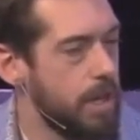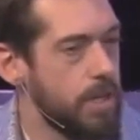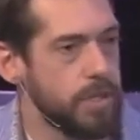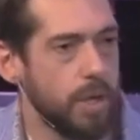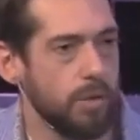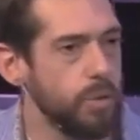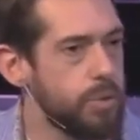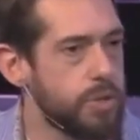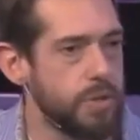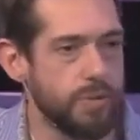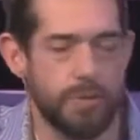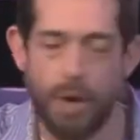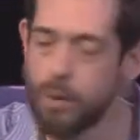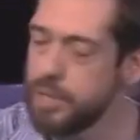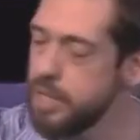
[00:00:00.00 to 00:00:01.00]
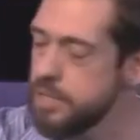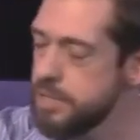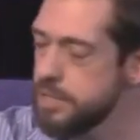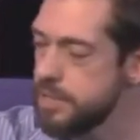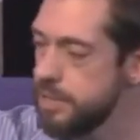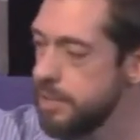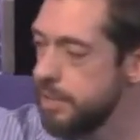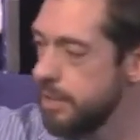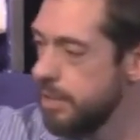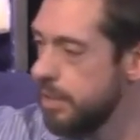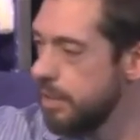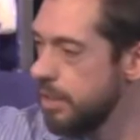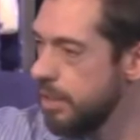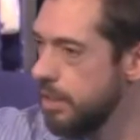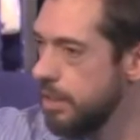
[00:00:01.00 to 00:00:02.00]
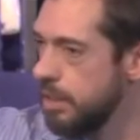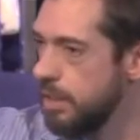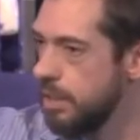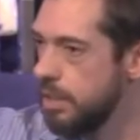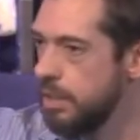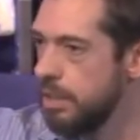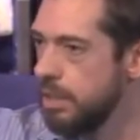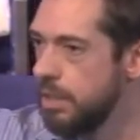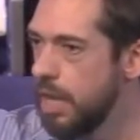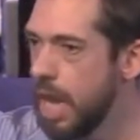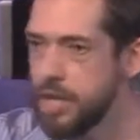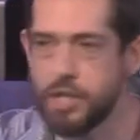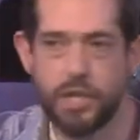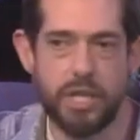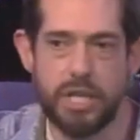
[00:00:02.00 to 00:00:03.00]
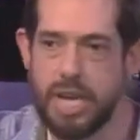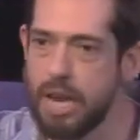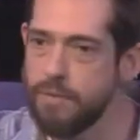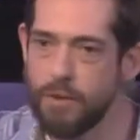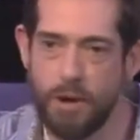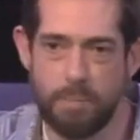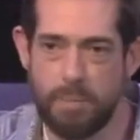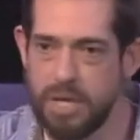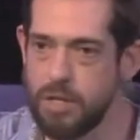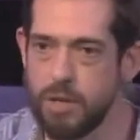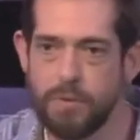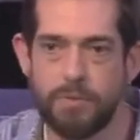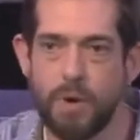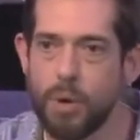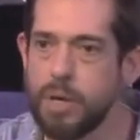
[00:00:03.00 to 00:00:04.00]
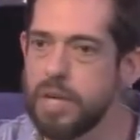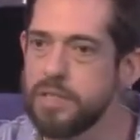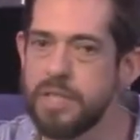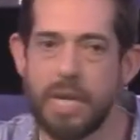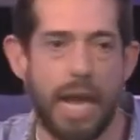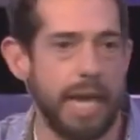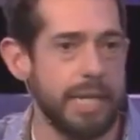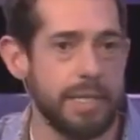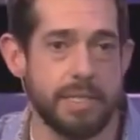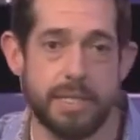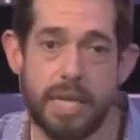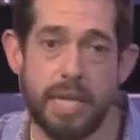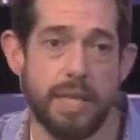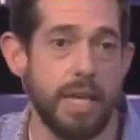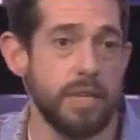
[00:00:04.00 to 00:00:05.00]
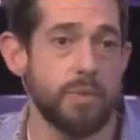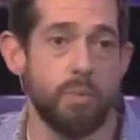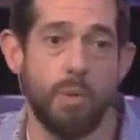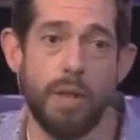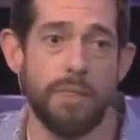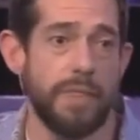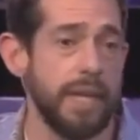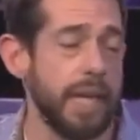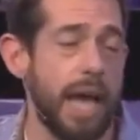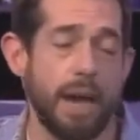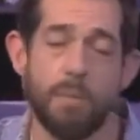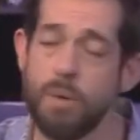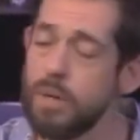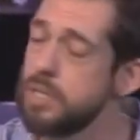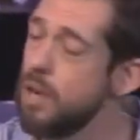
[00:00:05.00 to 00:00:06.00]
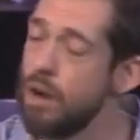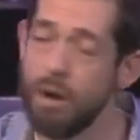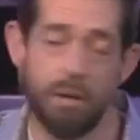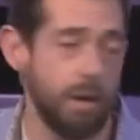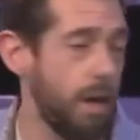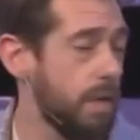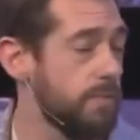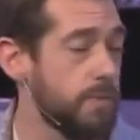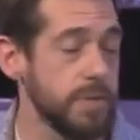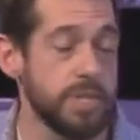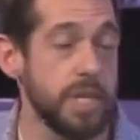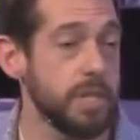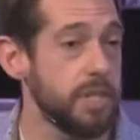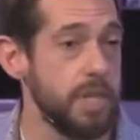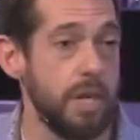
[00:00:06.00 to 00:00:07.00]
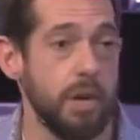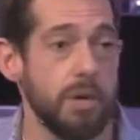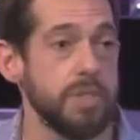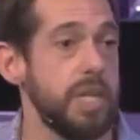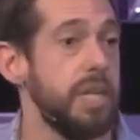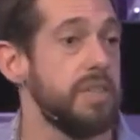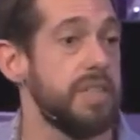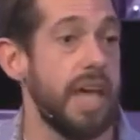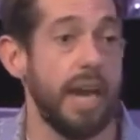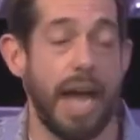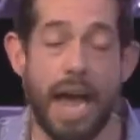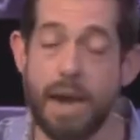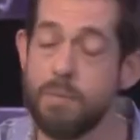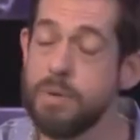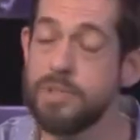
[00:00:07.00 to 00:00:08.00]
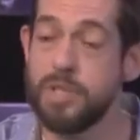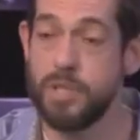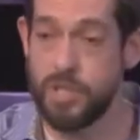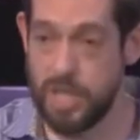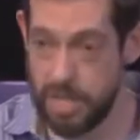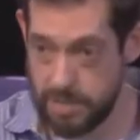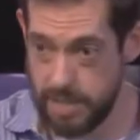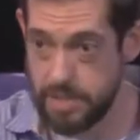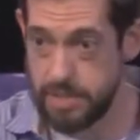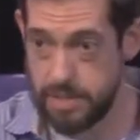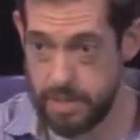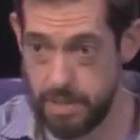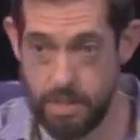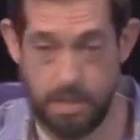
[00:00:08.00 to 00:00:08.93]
Don't lose your focus. I should never have been your focus, and I can say this one thing I worked hard on for six years is that I wasn't Jesus.